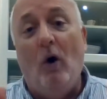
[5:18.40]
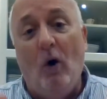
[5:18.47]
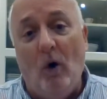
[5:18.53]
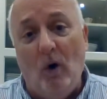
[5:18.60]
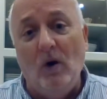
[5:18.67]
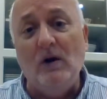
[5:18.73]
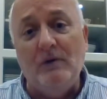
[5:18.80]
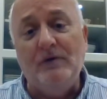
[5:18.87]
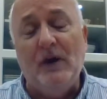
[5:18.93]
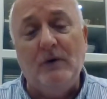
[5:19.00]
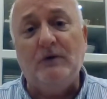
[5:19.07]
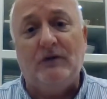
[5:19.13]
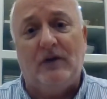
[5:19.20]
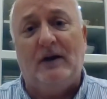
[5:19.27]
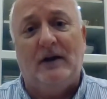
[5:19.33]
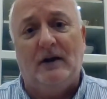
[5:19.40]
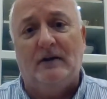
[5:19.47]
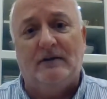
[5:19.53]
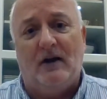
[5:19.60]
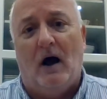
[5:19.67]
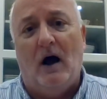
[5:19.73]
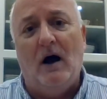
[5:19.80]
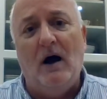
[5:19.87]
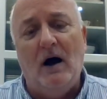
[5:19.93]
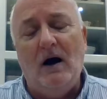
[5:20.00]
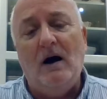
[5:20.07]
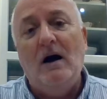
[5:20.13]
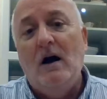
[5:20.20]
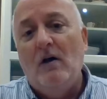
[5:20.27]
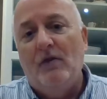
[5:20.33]
All of those things
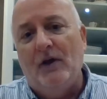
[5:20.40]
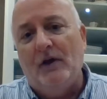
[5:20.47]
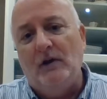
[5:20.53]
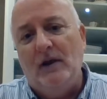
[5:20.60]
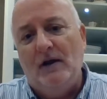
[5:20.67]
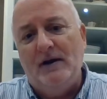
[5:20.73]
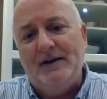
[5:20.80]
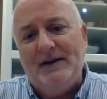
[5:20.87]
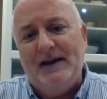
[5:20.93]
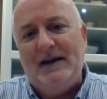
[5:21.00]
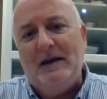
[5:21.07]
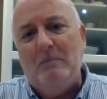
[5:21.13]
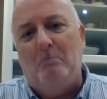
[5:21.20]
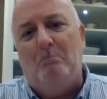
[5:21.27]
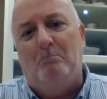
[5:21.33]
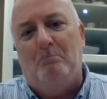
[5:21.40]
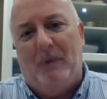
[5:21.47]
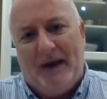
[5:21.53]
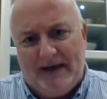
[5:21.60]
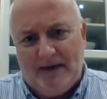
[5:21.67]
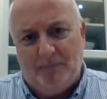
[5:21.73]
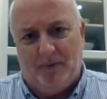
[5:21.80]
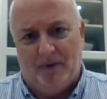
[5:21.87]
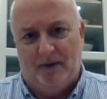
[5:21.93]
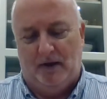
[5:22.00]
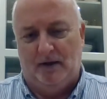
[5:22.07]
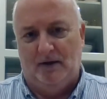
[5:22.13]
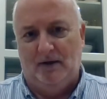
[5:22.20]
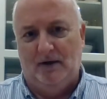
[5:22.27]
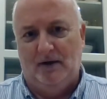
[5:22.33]
are the learning baby.